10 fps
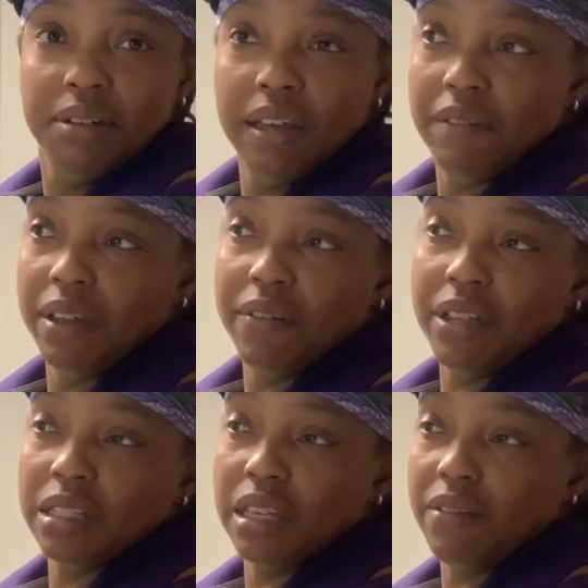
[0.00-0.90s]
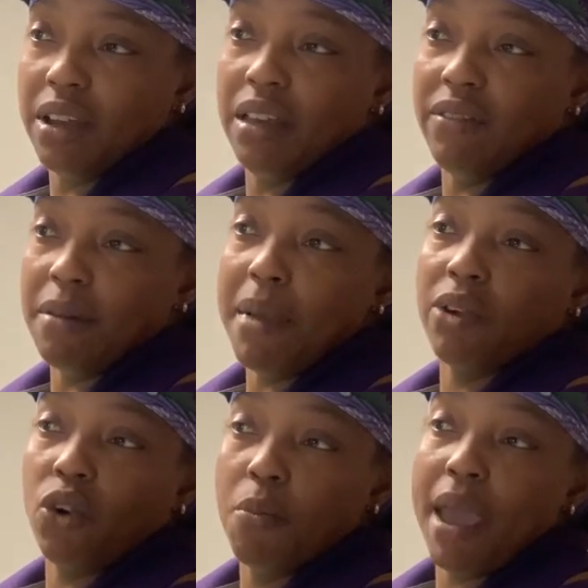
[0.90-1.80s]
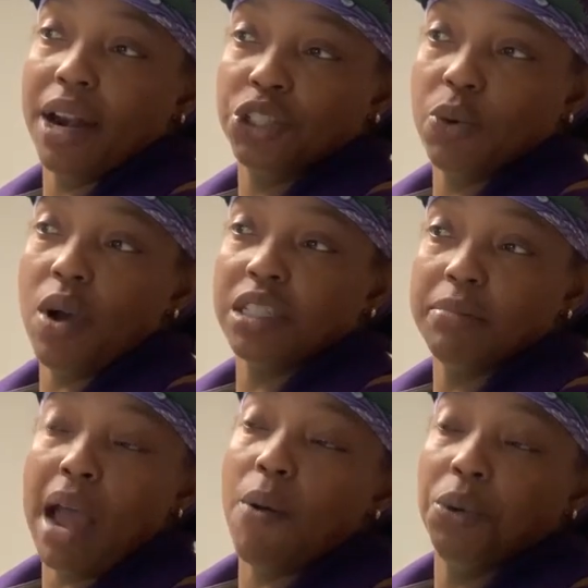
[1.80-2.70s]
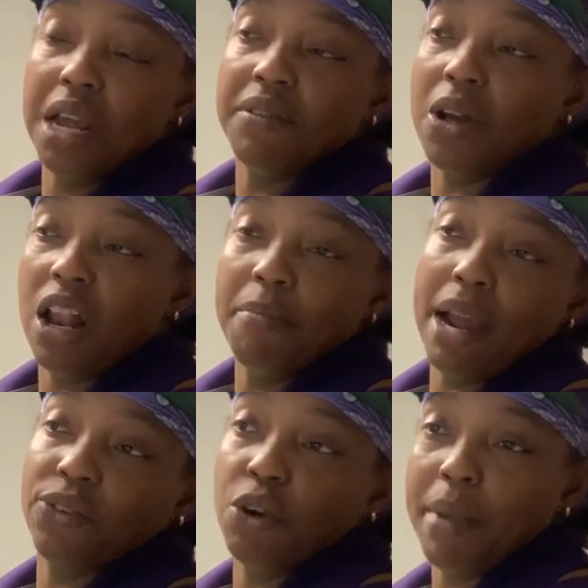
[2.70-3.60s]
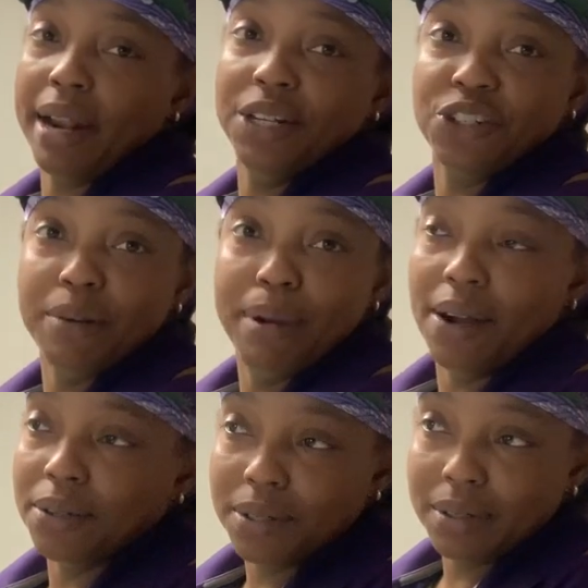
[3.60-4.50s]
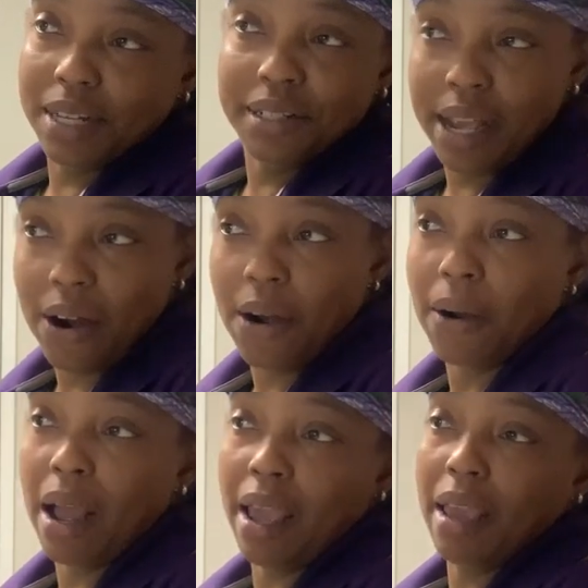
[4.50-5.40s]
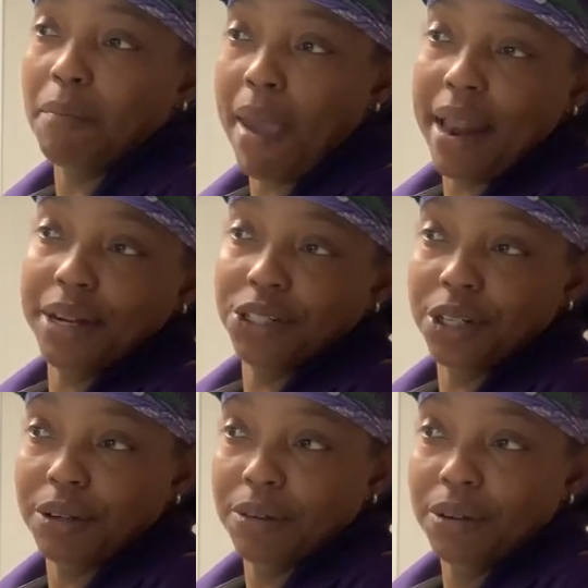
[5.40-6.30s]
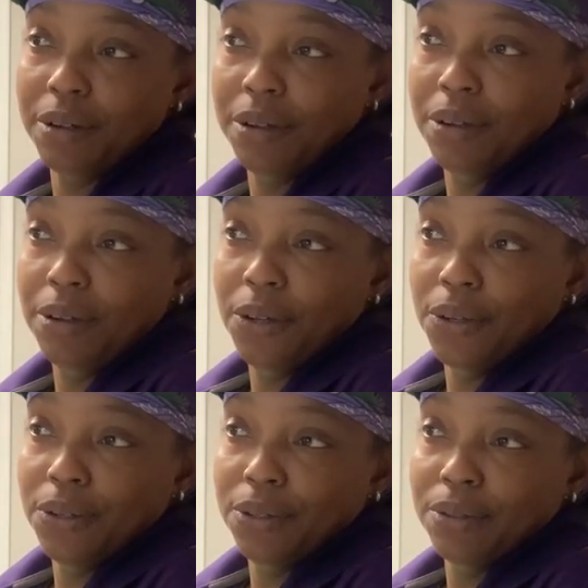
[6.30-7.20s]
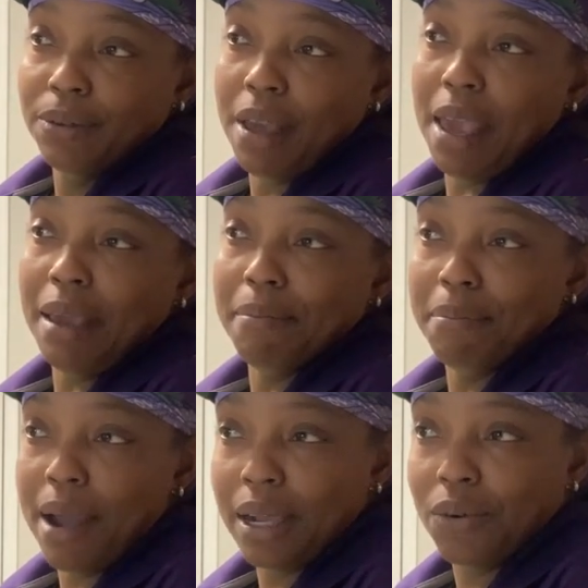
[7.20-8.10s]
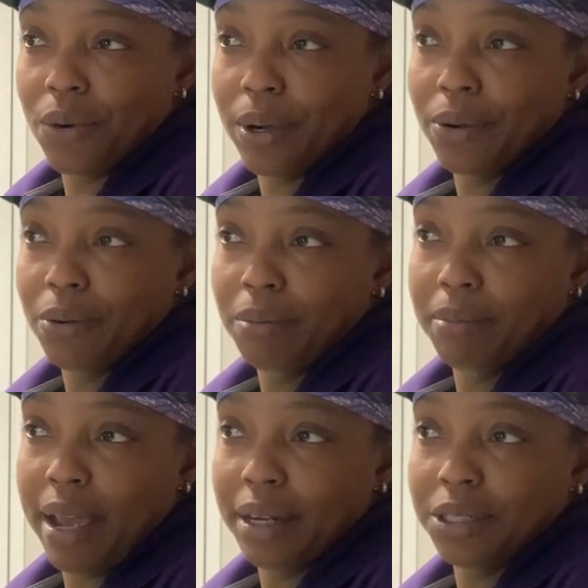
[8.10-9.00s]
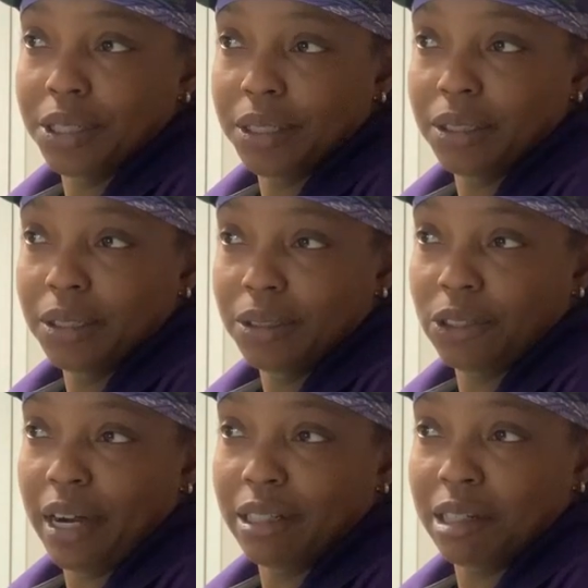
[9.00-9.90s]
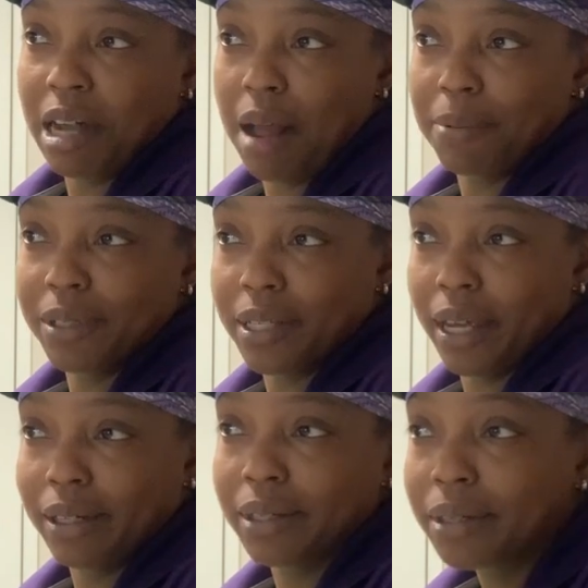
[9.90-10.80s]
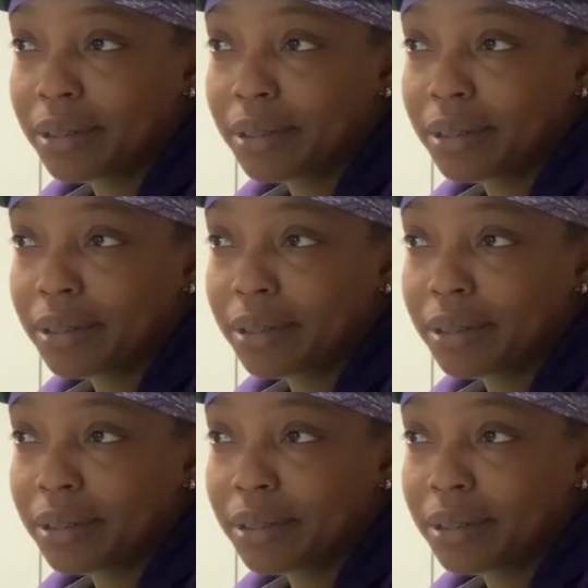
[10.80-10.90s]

if a micromanager wants them, I will never call a micromanager a boss, because they are a manager, a micromanager trying to compensate